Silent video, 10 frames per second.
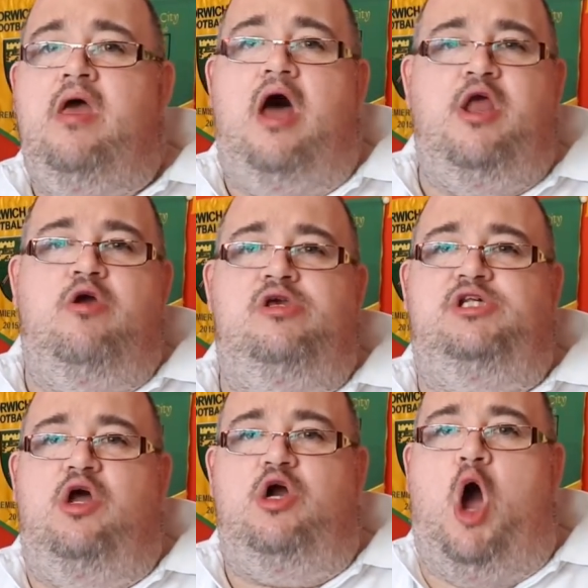I know there's a
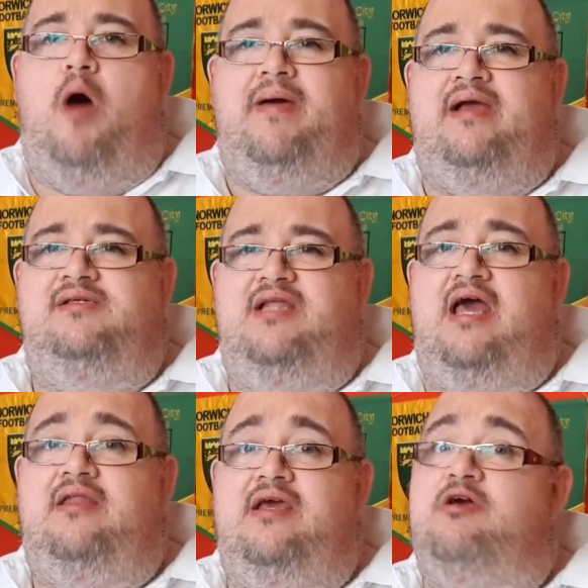lot of carp anglers
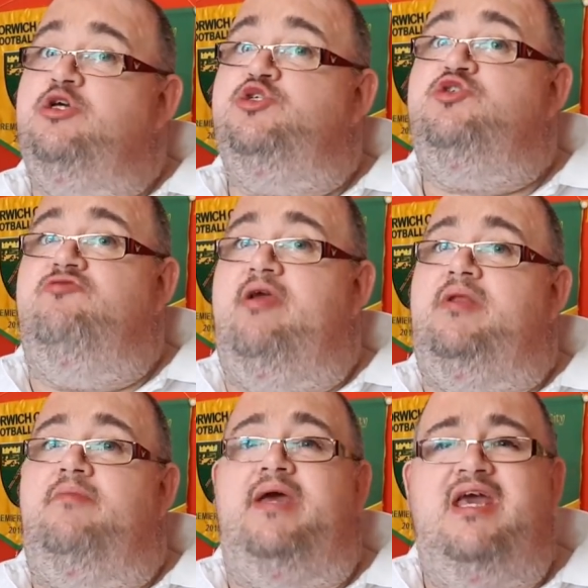out there that are
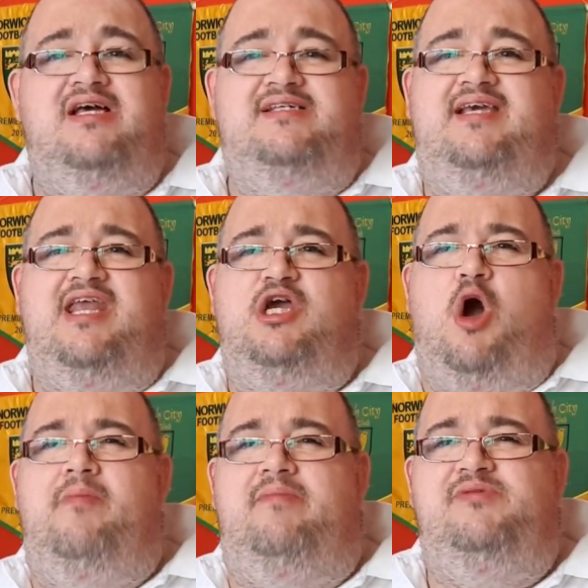screaming at me. Stick it in the
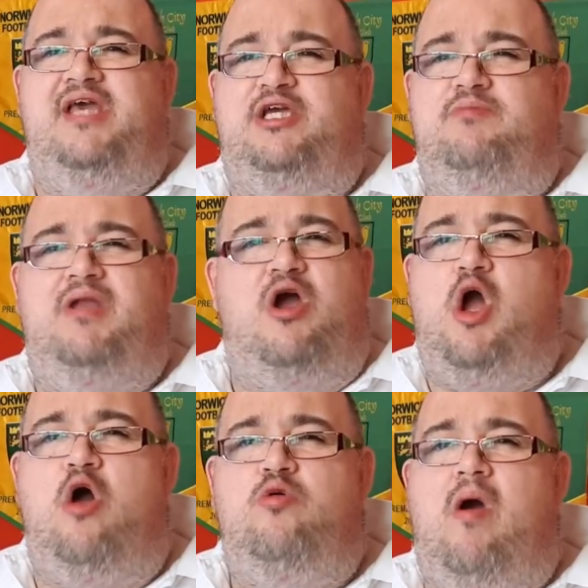comment section below. I
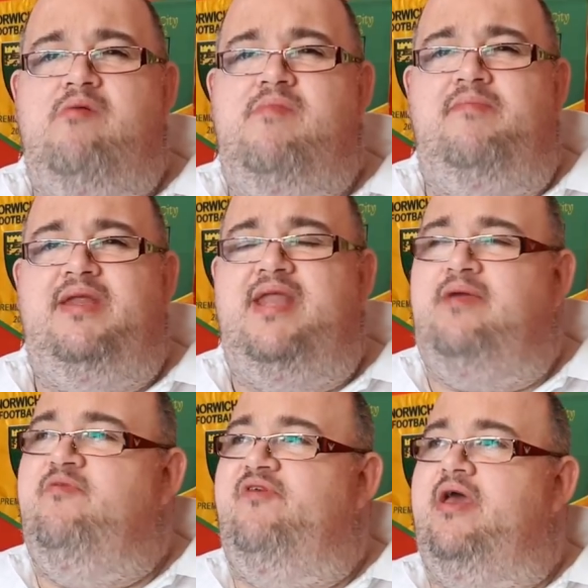can't quite remember the
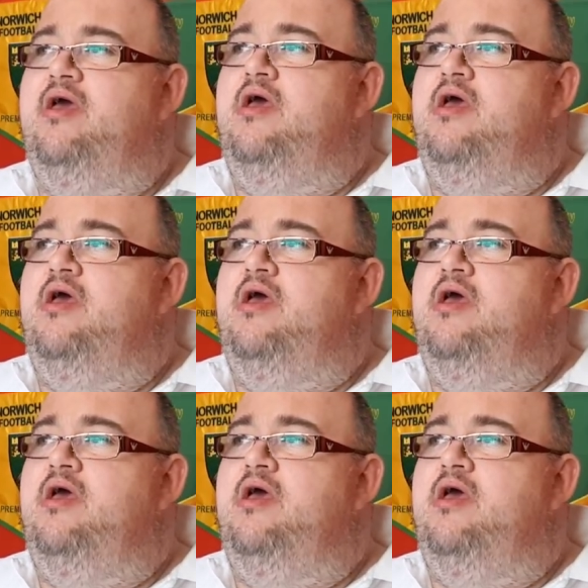name of it.